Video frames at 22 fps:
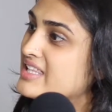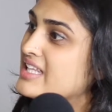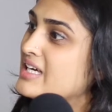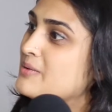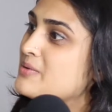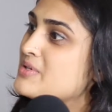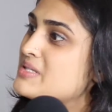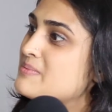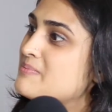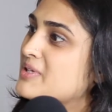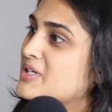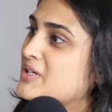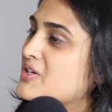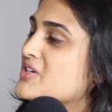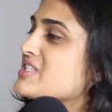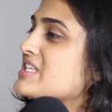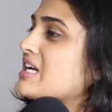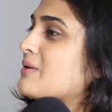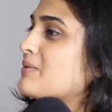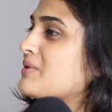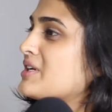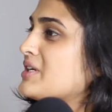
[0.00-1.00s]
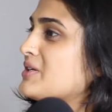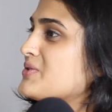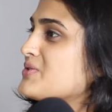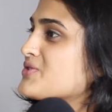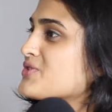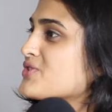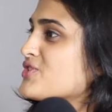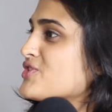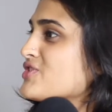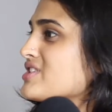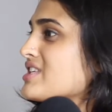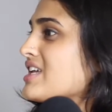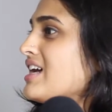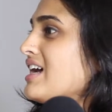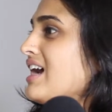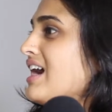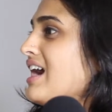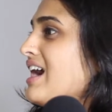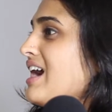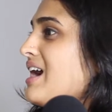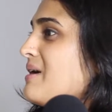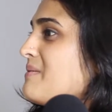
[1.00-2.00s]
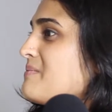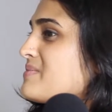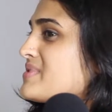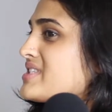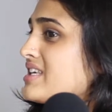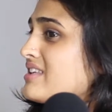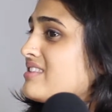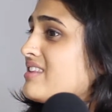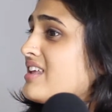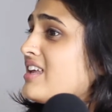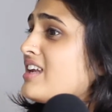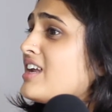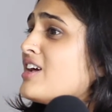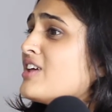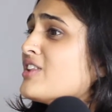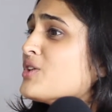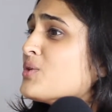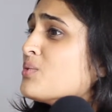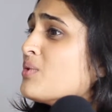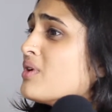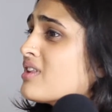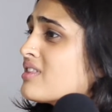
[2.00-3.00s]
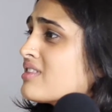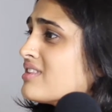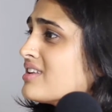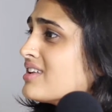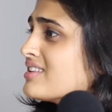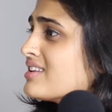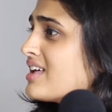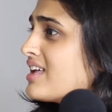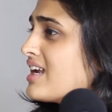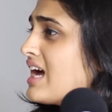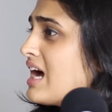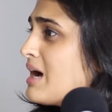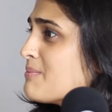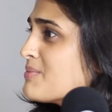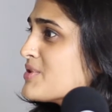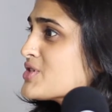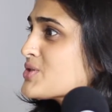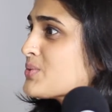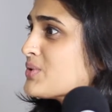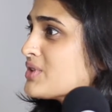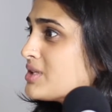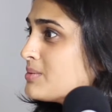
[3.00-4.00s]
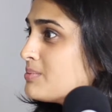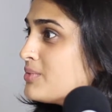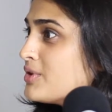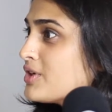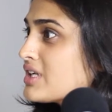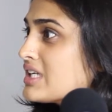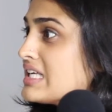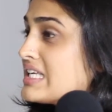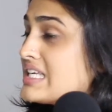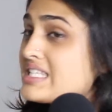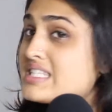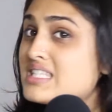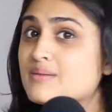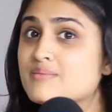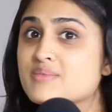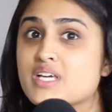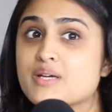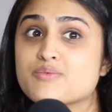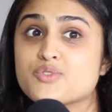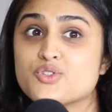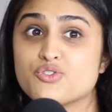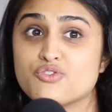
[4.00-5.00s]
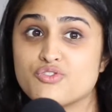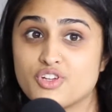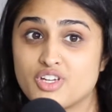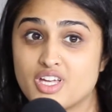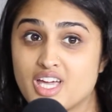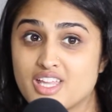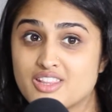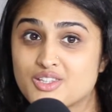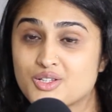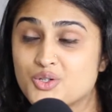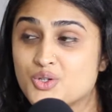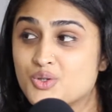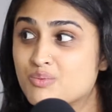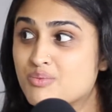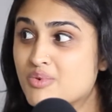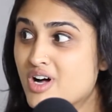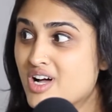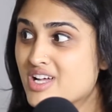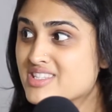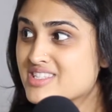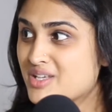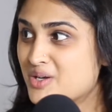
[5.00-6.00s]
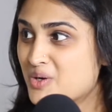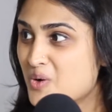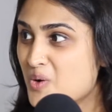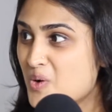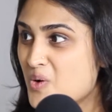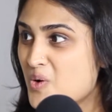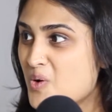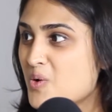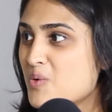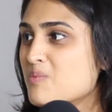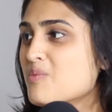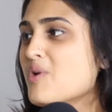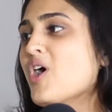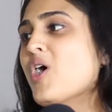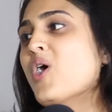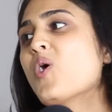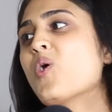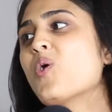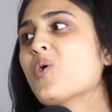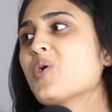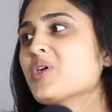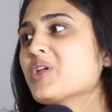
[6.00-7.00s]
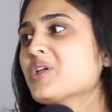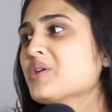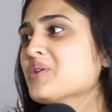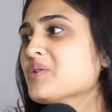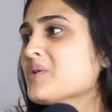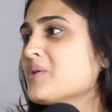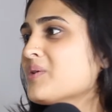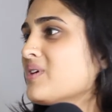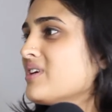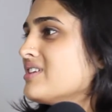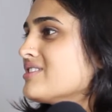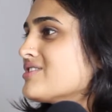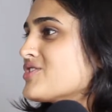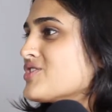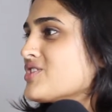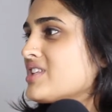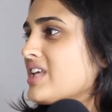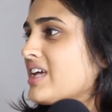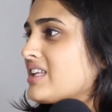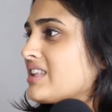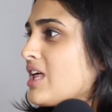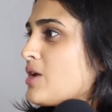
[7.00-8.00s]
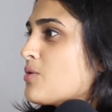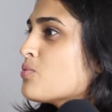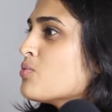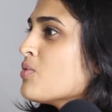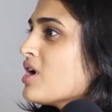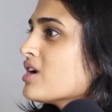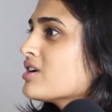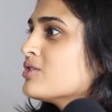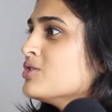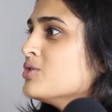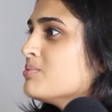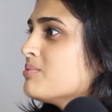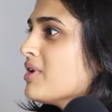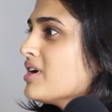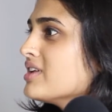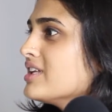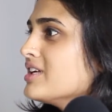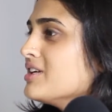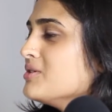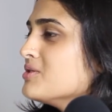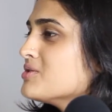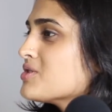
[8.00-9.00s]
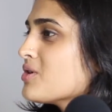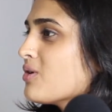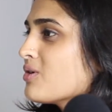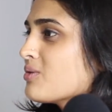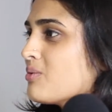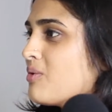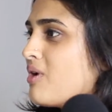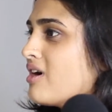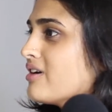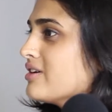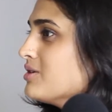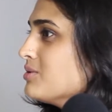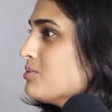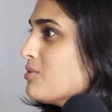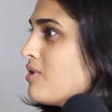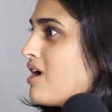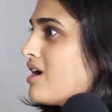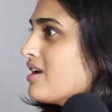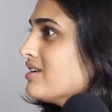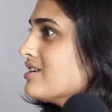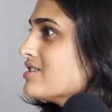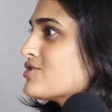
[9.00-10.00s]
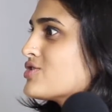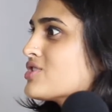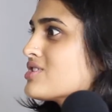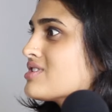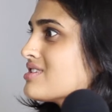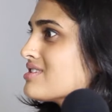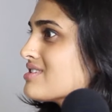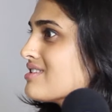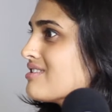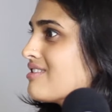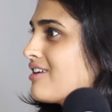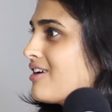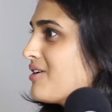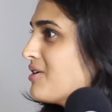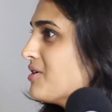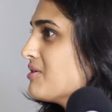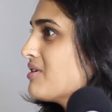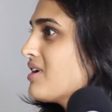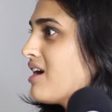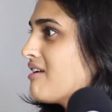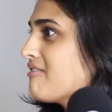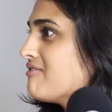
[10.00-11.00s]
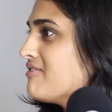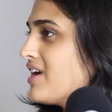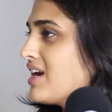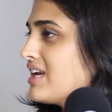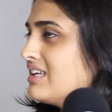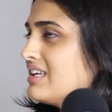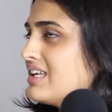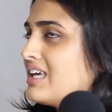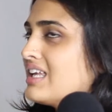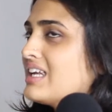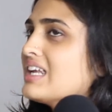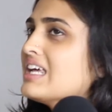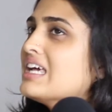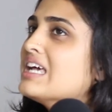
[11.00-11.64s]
And that was because our users said that the one thing that happens with the booklet is sometimes you forget the coupons at home, or, it's just like that one coupon that you want, it just isn't there, you can't find it.